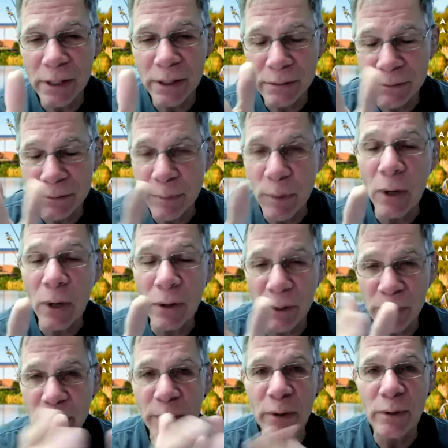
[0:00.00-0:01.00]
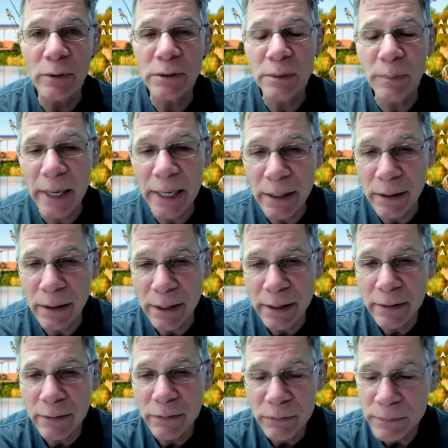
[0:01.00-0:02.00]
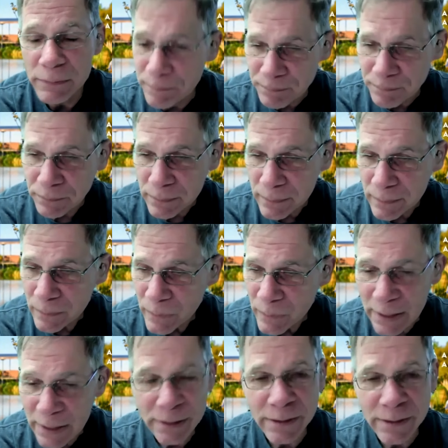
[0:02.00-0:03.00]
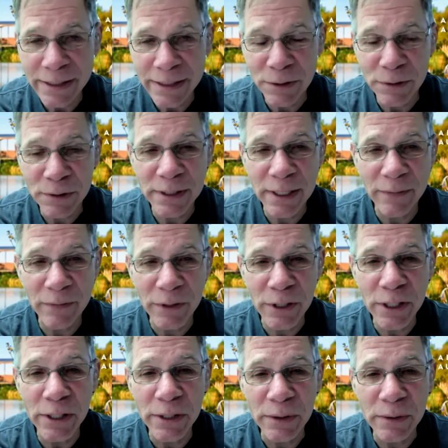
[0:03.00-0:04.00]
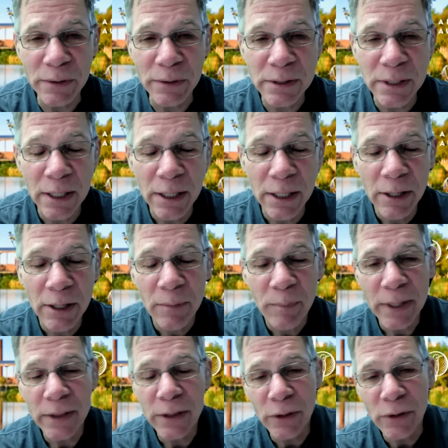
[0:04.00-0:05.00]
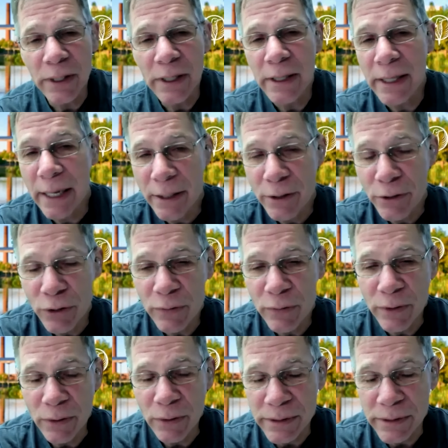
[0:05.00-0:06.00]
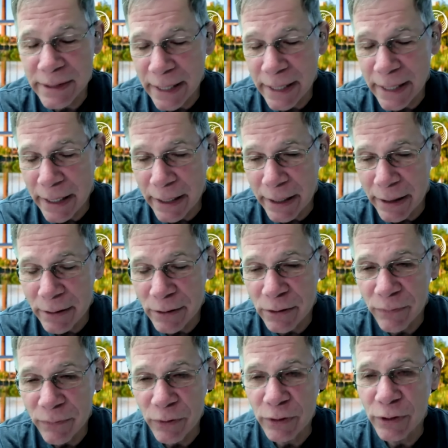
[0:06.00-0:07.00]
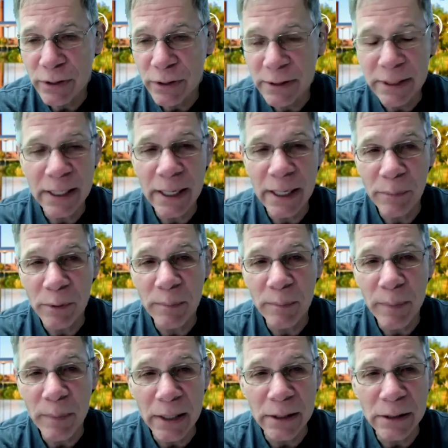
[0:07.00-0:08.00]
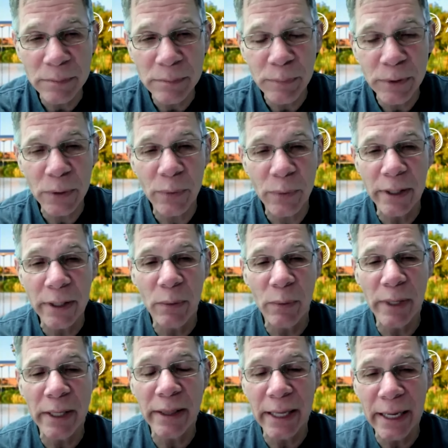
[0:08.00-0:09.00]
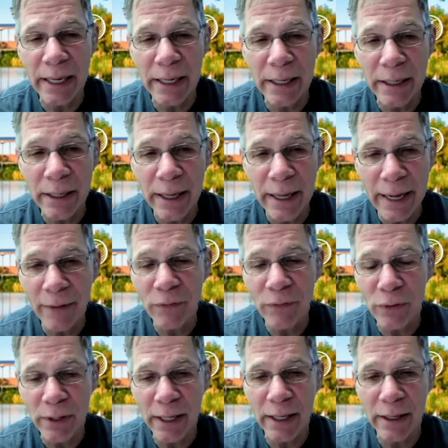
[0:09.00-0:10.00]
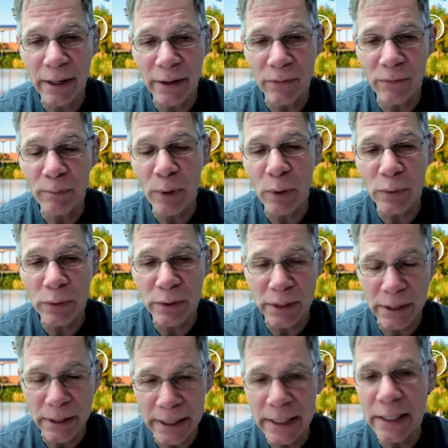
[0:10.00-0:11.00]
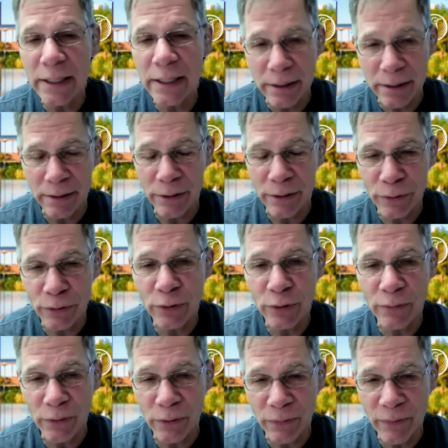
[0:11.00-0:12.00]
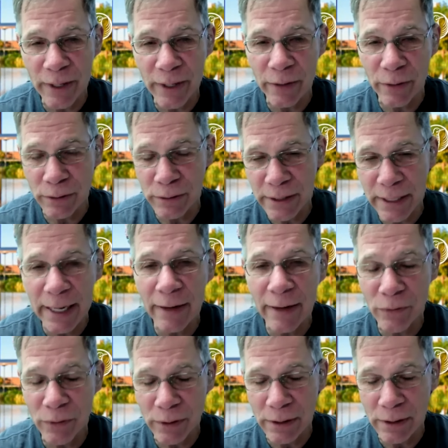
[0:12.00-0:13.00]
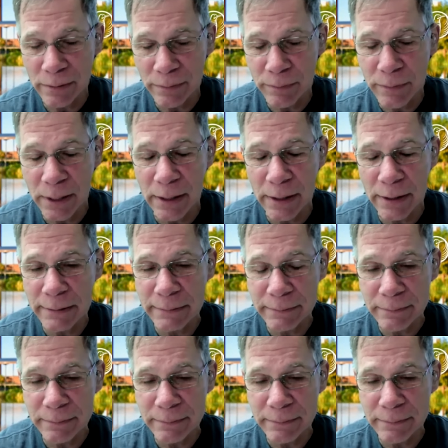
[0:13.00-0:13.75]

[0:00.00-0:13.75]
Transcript: the smaller birds might live six or seven years, but they're in that juvenile stage for just a couple months between when they, after they have molted in their juvenile feathers after the, uh,